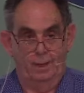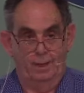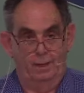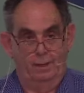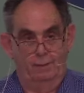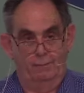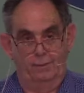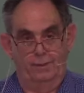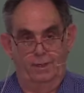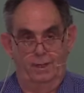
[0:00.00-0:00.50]

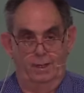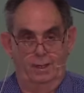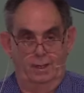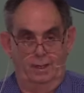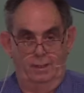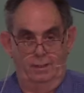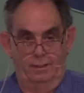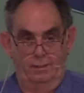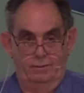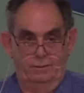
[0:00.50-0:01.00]
with the
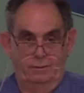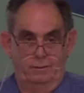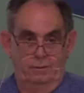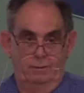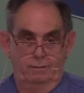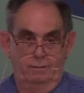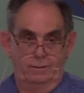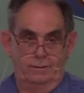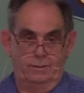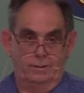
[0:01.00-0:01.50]
latest
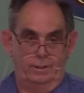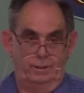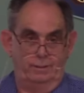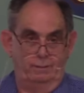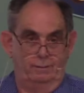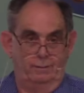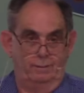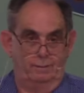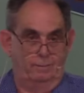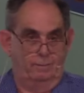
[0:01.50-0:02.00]
Gucci
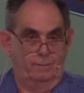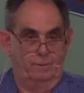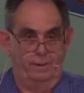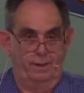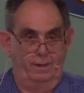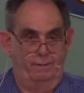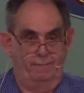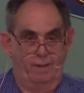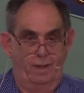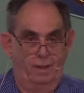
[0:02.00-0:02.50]
or
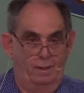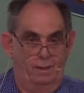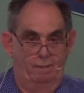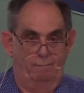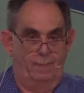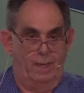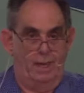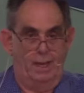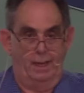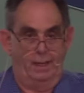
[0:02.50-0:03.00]
whatever,
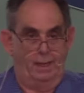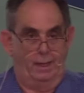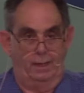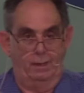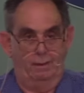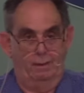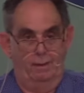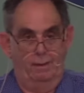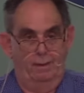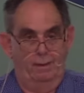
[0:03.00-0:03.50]
Armani
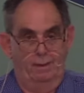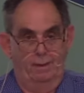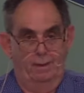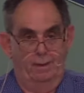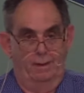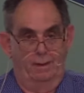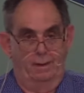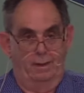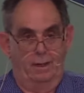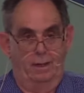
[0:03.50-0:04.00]

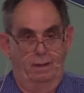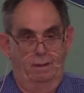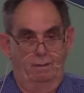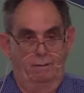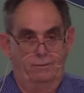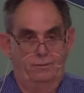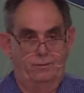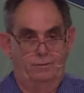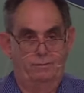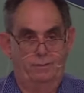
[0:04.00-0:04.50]

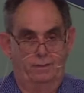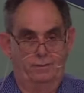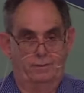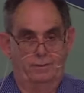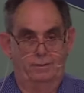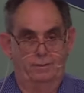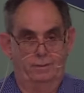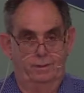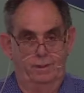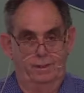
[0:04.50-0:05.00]
clothes, dressed
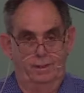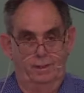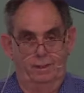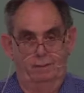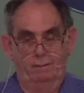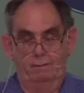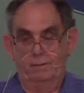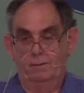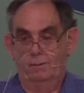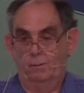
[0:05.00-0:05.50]
to the
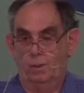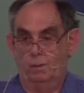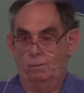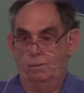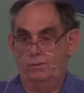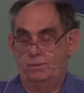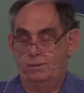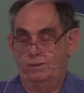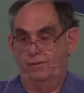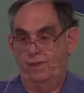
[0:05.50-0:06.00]
hilt, what
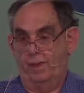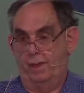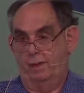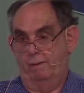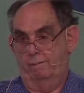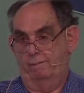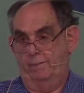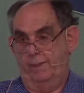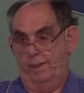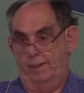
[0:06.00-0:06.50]
would you think
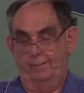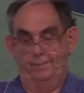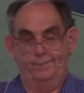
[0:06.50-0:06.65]
of me?